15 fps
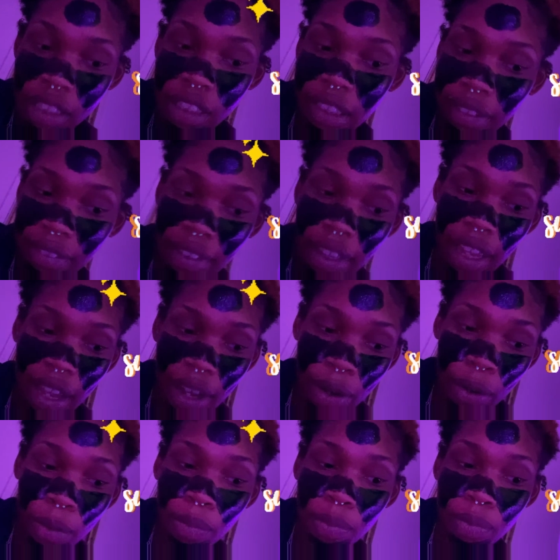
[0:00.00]
see if they
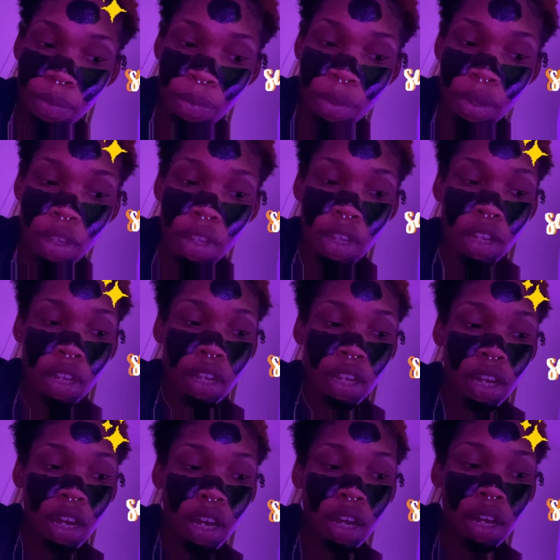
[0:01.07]
help
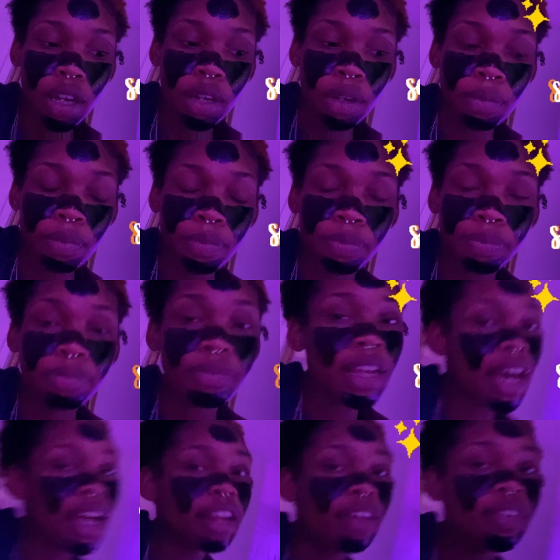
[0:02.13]
um
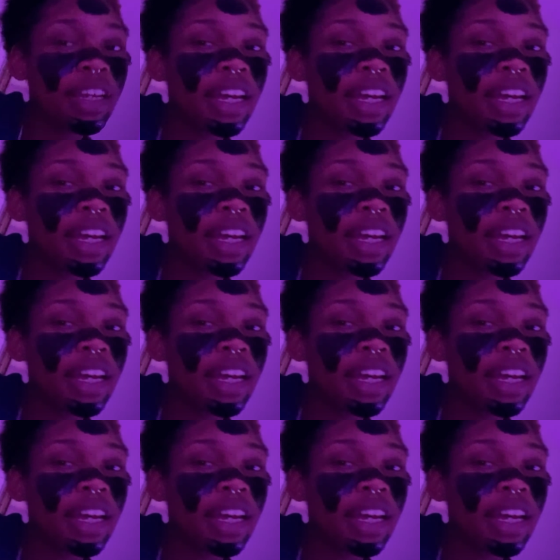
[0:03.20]
i love you